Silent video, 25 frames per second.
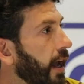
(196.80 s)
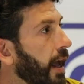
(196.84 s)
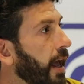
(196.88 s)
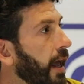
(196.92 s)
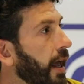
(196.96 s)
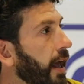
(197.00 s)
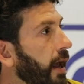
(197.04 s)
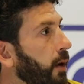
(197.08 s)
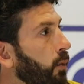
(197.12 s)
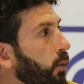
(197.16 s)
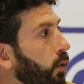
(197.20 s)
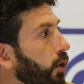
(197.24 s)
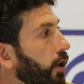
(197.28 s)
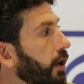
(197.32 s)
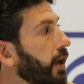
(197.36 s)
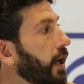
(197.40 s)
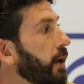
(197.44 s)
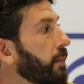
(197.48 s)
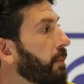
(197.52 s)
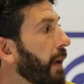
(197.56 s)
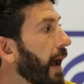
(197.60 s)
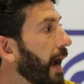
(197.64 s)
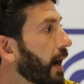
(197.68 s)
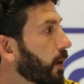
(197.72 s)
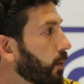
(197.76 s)
and
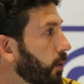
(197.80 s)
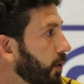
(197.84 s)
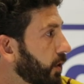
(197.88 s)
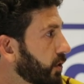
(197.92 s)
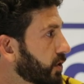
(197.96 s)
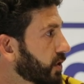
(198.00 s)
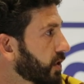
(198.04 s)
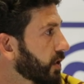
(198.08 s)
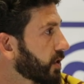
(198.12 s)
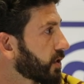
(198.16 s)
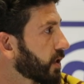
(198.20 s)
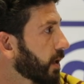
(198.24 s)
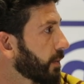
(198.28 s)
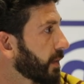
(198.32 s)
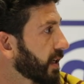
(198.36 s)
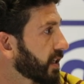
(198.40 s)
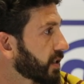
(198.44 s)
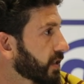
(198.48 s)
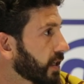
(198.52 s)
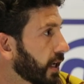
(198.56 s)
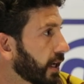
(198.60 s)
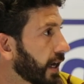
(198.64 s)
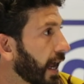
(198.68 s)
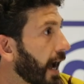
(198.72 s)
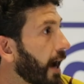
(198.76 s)
working backwards to some
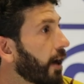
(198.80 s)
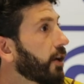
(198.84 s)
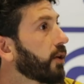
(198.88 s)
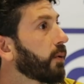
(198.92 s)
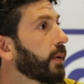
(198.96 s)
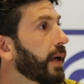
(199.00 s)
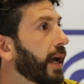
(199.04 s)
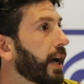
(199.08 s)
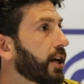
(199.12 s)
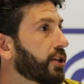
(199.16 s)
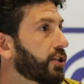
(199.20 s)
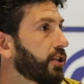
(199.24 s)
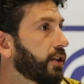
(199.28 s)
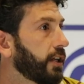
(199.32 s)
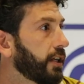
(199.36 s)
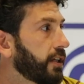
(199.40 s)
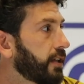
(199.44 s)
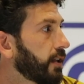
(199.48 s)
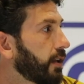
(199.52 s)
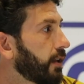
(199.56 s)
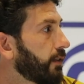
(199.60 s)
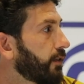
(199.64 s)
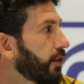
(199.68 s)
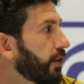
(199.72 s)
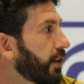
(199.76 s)
extent, how do we actually
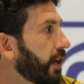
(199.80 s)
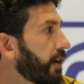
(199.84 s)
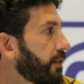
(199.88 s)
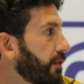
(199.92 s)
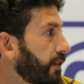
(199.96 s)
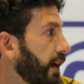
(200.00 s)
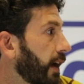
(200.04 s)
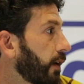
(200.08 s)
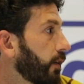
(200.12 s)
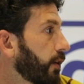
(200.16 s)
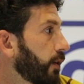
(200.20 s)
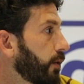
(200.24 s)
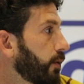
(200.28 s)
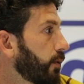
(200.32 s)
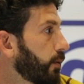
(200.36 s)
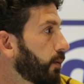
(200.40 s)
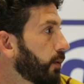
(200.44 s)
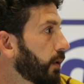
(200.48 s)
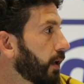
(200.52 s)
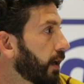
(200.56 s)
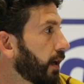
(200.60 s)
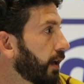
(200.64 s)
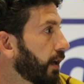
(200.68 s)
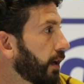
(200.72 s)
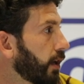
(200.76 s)
deliver that value
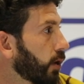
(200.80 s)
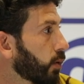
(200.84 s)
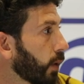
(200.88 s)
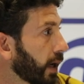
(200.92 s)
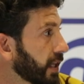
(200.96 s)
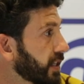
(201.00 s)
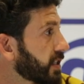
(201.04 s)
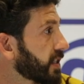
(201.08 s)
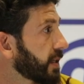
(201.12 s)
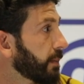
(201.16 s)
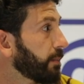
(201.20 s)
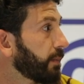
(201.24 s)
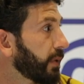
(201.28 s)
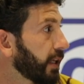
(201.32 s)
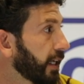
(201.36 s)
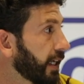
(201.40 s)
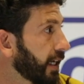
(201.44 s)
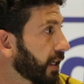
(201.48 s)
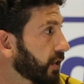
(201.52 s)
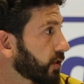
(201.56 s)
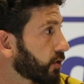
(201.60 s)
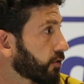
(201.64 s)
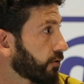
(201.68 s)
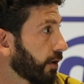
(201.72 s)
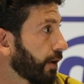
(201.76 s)
quite
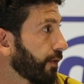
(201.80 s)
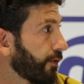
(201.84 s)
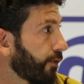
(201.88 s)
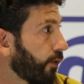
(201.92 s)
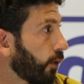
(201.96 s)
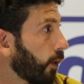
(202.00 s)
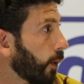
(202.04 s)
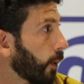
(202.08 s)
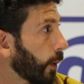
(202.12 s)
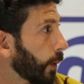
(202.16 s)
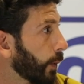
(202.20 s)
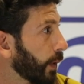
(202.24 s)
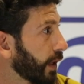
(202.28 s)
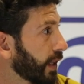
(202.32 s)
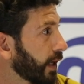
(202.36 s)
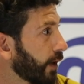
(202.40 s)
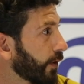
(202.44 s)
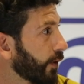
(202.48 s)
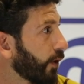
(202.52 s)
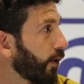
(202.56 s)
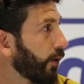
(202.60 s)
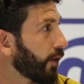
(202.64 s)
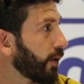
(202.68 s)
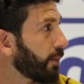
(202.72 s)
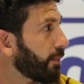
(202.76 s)
simply and straightforward
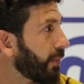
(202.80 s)
without all